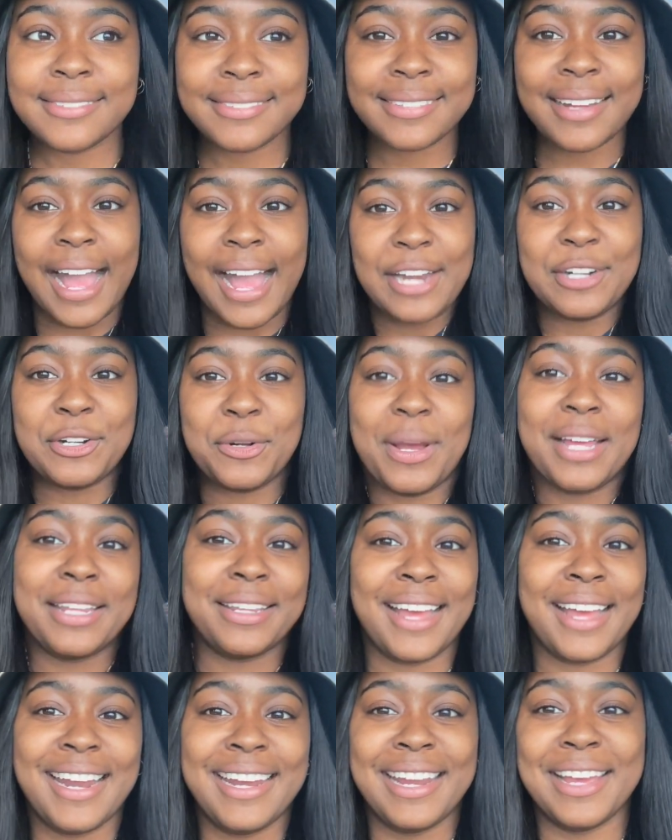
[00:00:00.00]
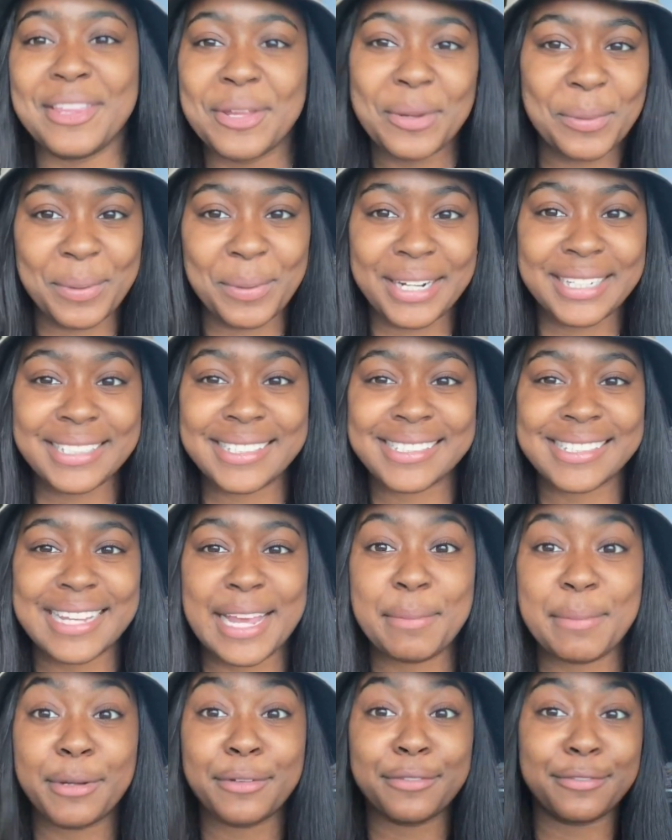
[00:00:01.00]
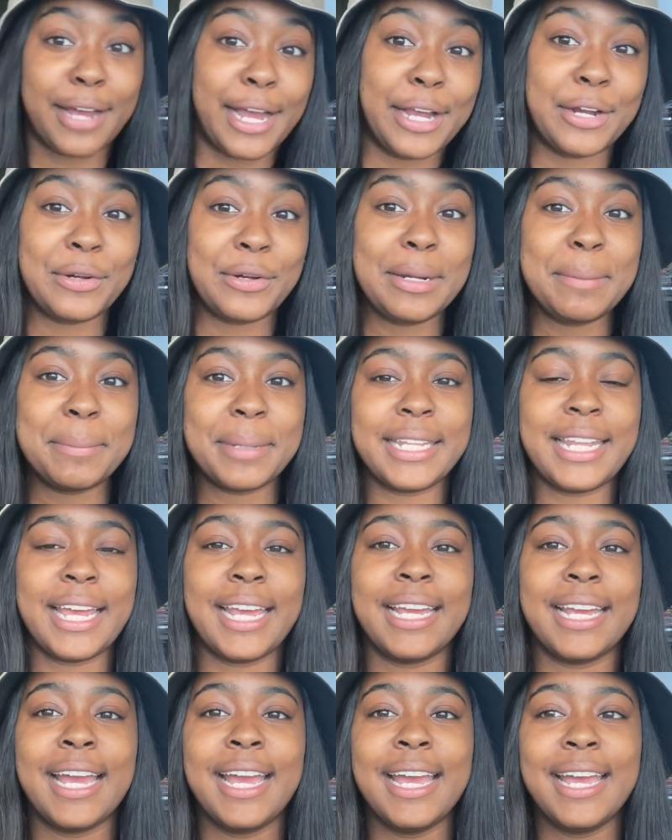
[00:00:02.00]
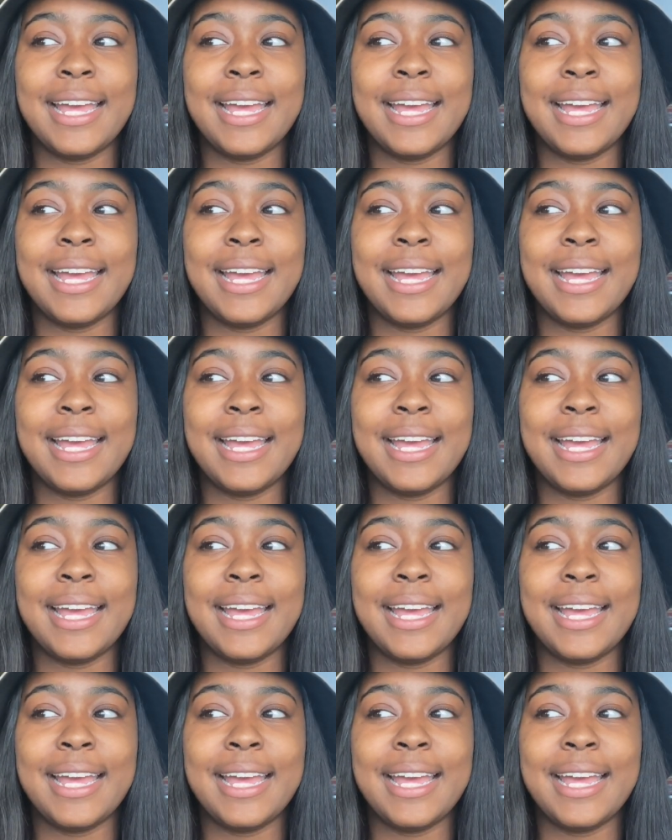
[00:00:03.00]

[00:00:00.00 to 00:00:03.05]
I don't know any other word to say but fiery, but like